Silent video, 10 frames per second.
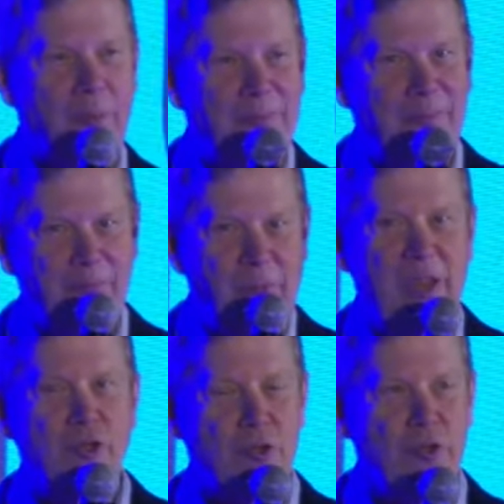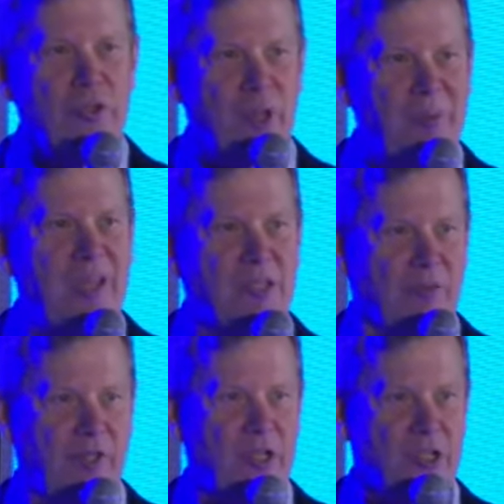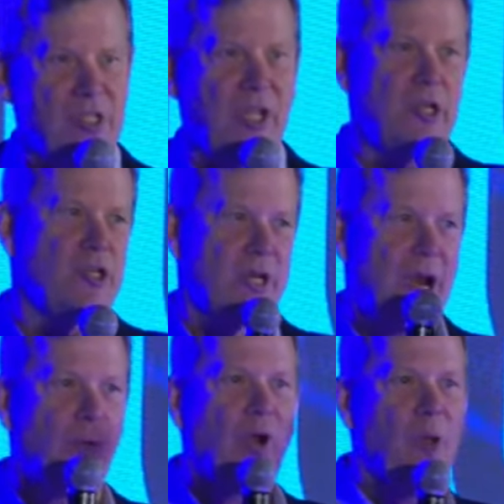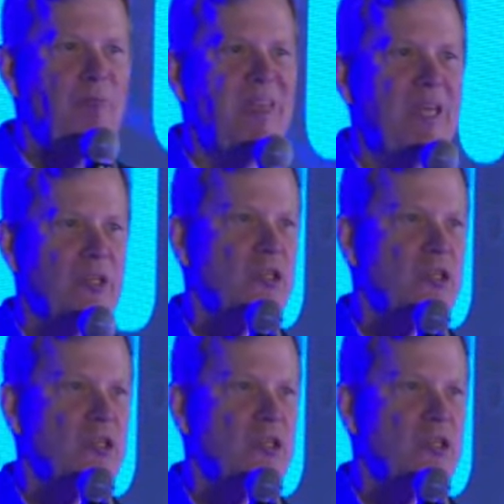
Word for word: to introduce a piece of legislation and we're going to pit